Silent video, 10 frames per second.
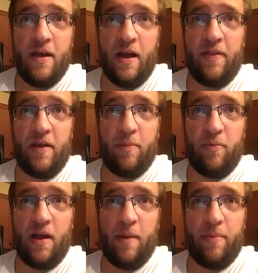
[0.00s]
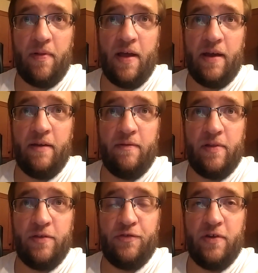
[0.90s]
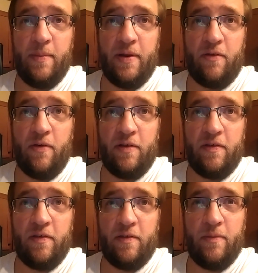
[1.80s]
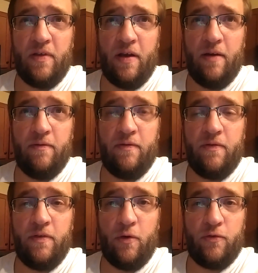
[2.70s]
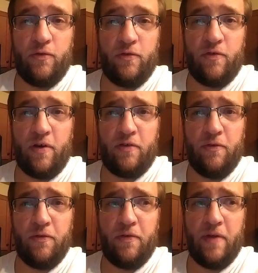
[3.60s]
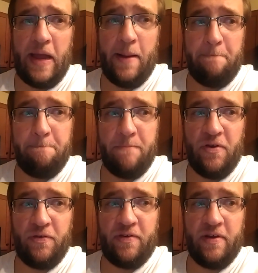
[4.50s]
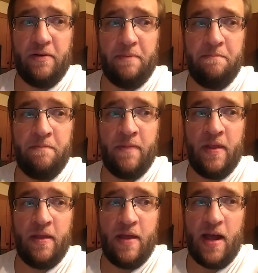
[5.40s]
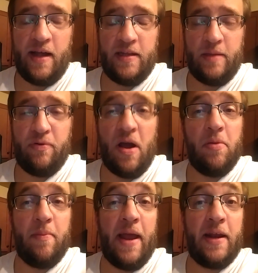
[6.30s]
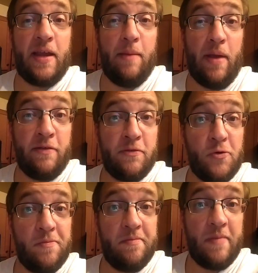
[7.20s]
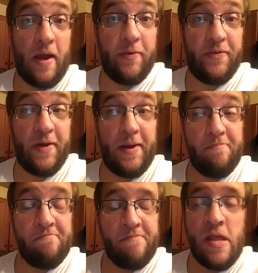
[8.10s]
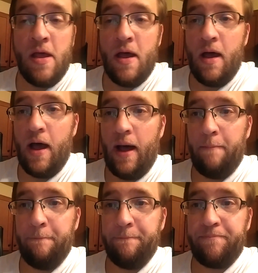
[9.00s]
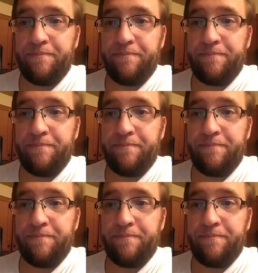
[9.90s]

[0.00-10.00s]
I think bring up a lot of legitimate criticisms of social structures. They're still highly problematic at best, I would say. Um,